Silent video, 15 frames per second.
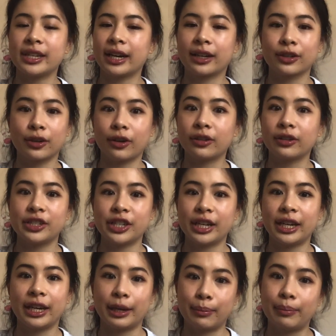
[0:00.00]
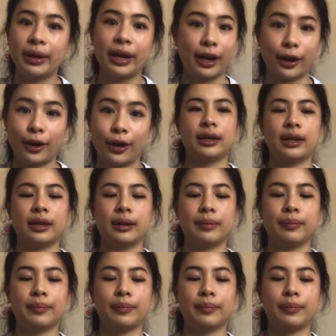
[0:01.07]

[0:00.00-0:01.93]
technology impaired.